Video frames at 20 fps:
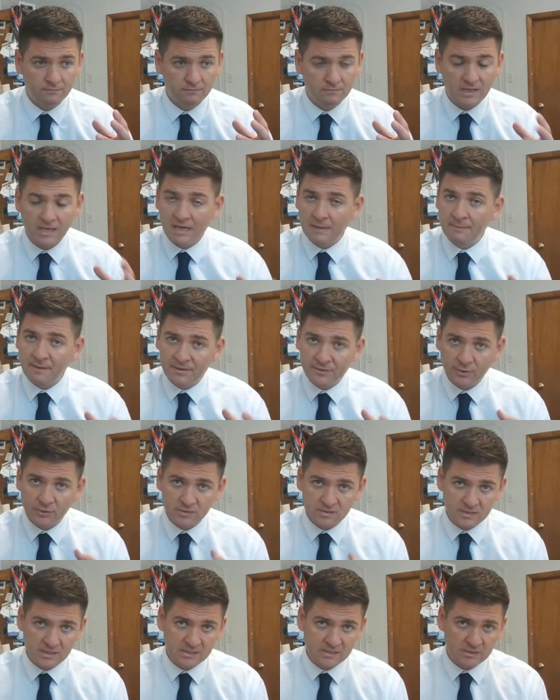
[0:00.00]
think about those
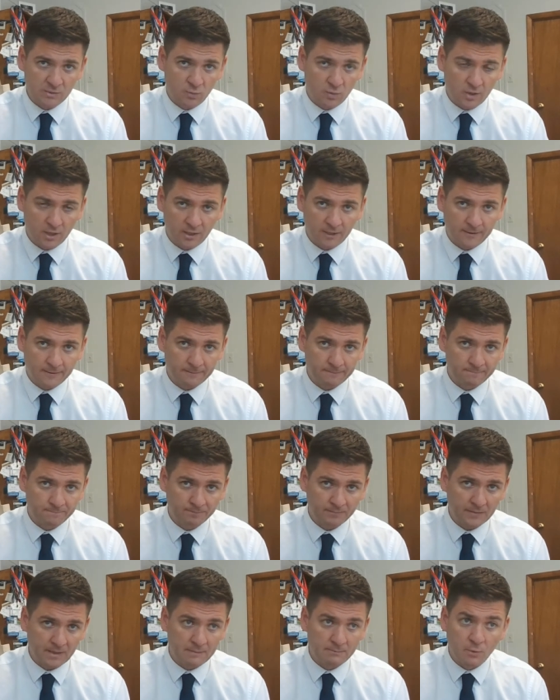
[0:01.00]
things at work,
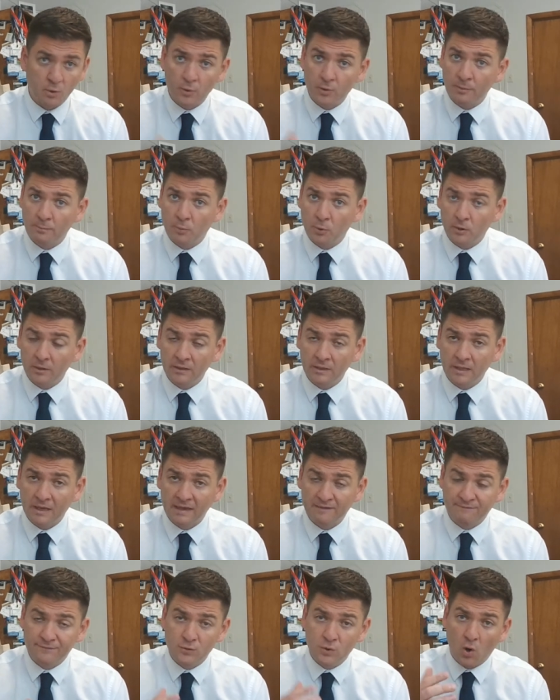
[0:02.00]
and more importantly,
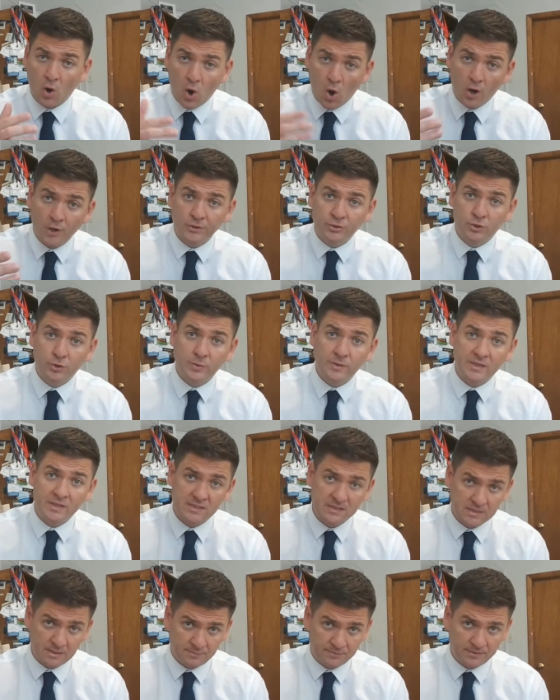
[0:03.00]
if you are doing
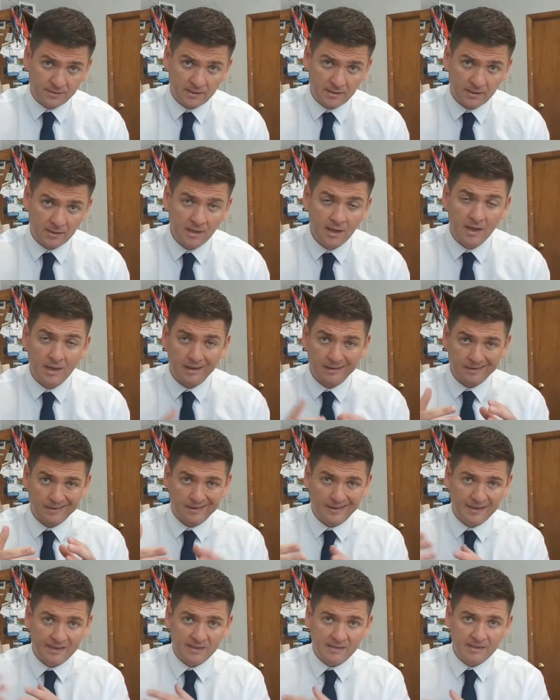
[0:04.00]
something
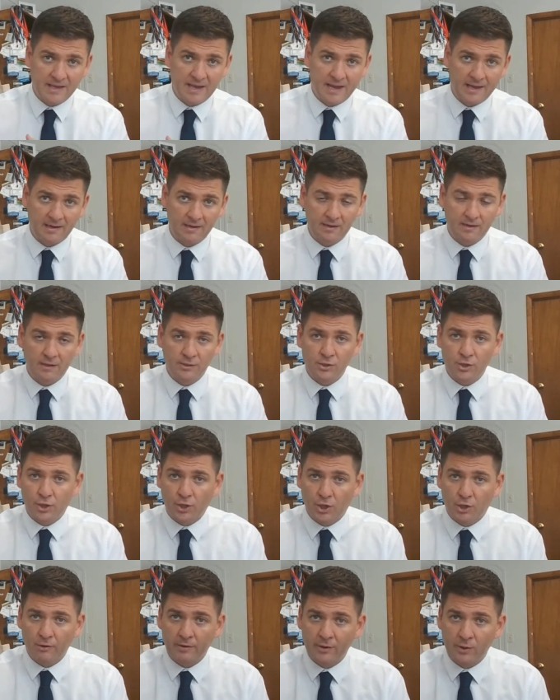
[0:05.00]
like that in your
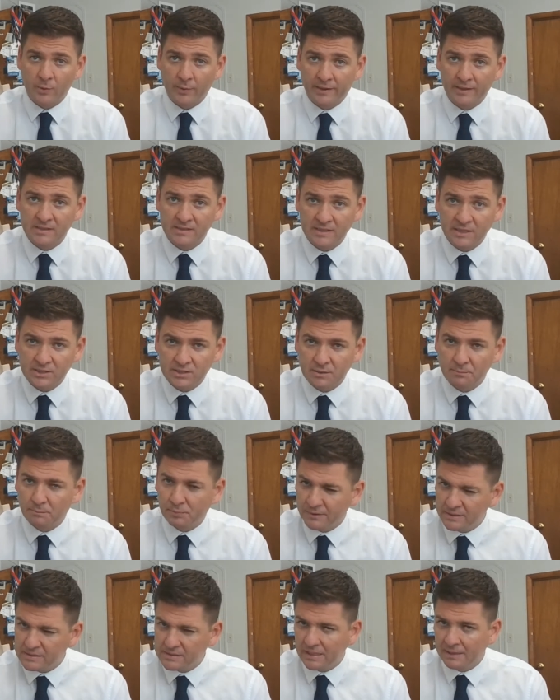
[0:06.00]
current organization,
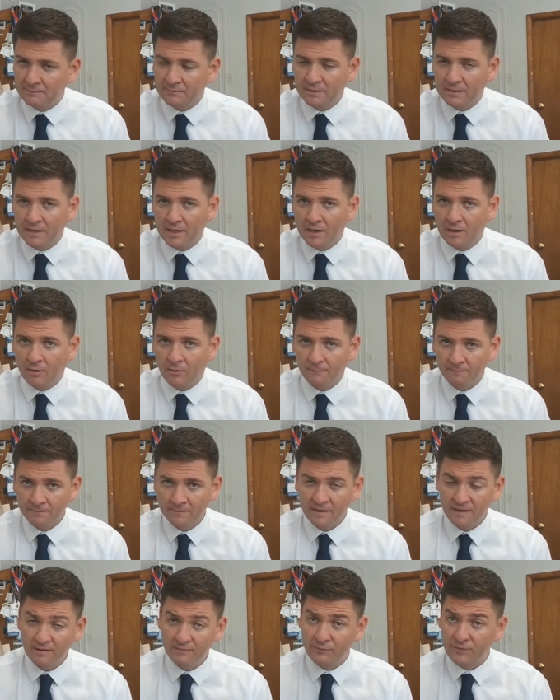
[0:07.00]
please let me know.
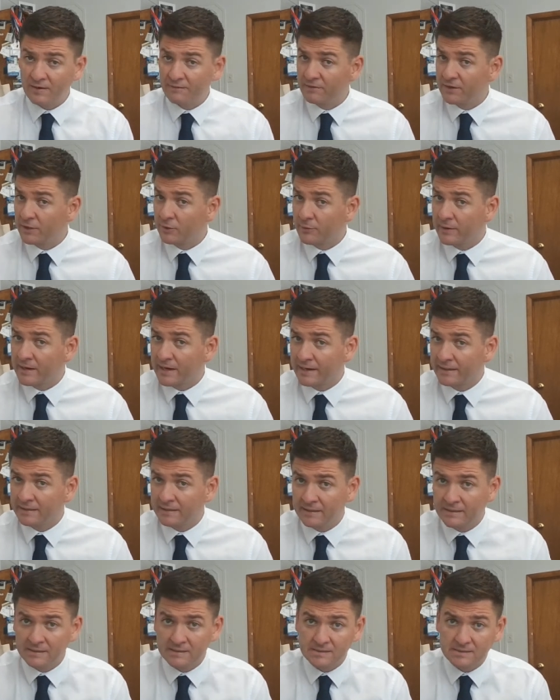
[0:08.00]
If you have any great
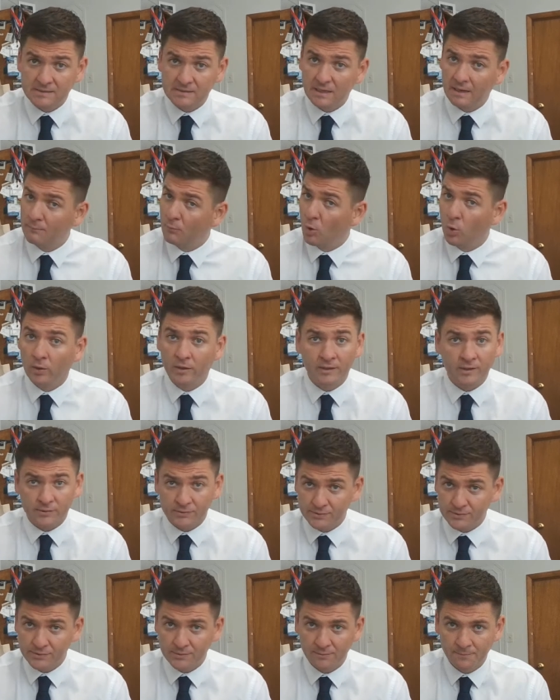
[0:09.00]
ideas, I'm all
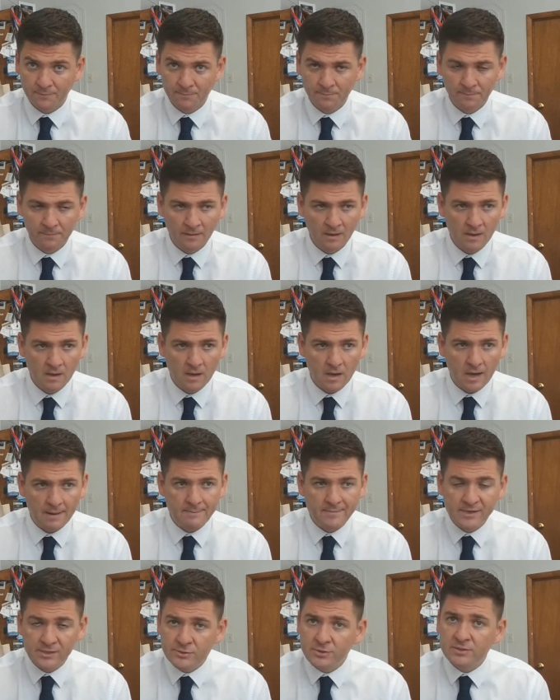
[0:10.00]
ears. I'm
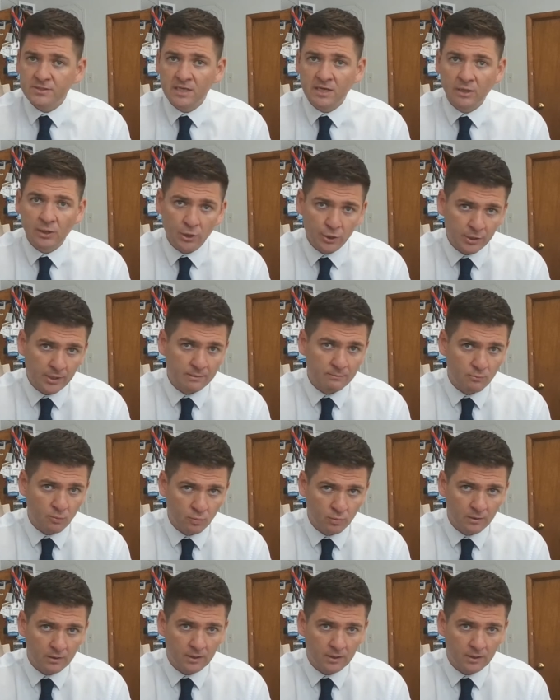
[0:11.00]
interested in learning